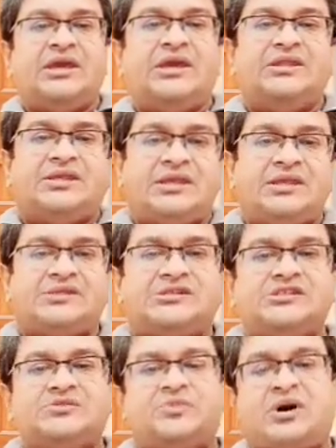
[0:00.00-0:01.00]
He thinks
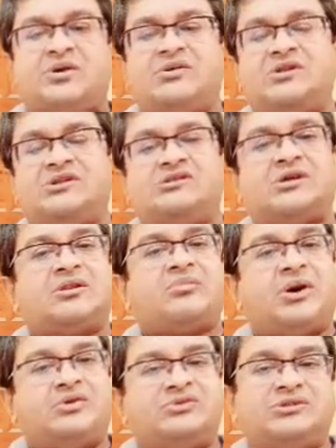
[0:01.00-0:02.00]
his power is
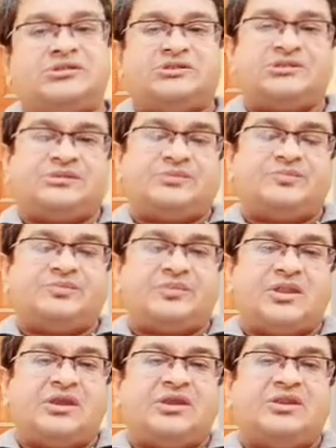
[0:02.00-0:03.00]
unbounded,
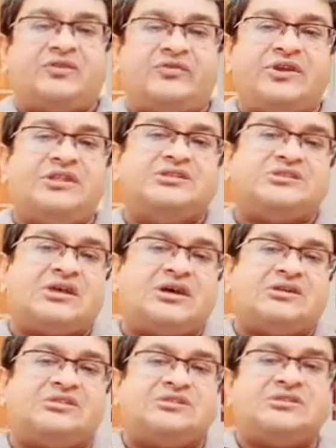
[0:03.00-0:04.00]
the very
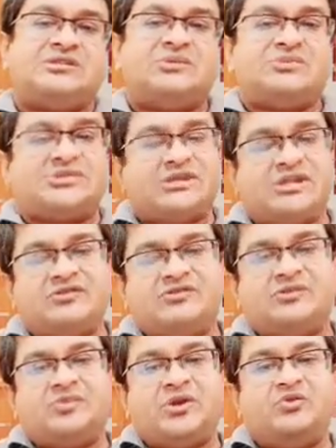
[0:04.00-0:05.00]
stars
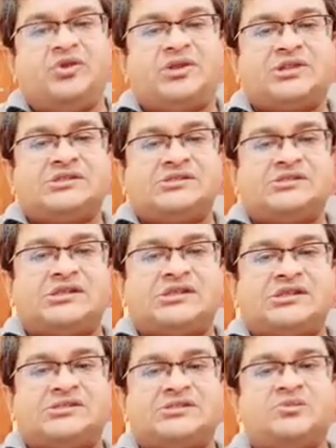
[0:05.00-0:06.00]
themselves being witnesses and
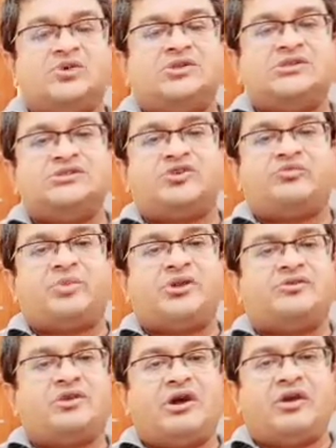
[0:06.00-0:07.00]
testimonies of my
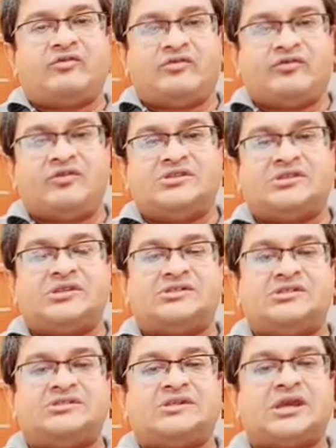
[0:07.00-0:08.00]
triumph. These are
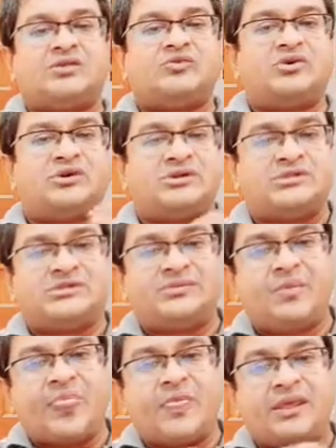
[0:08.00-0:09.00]
his exact words.
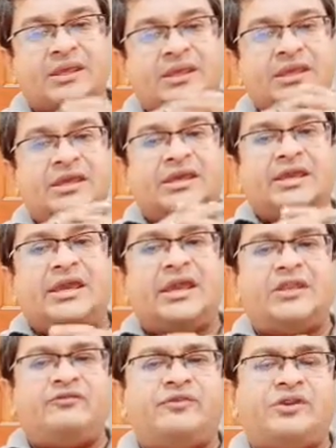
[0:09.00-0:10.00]

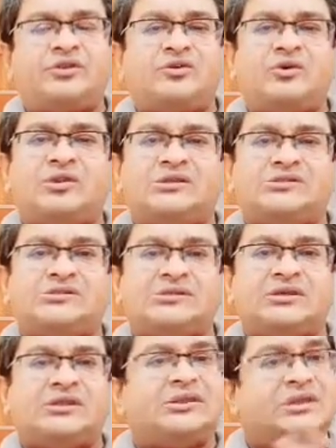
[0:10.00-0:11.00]
Eight feet tall
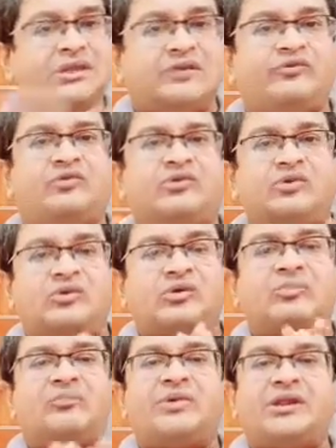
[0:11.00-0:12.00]
is therefore
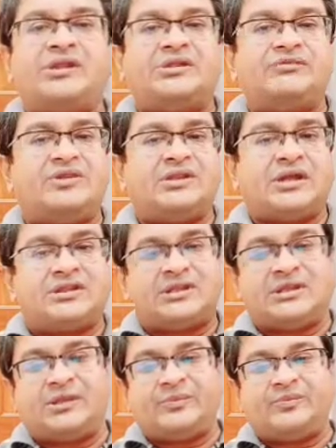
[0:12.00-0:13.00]
comparatively
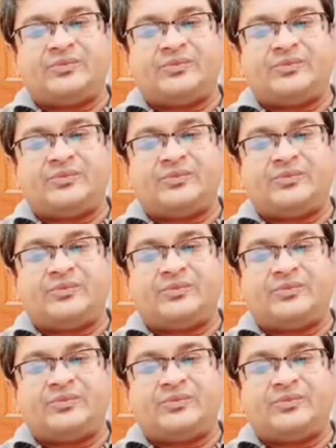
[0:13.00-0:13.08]
nothing.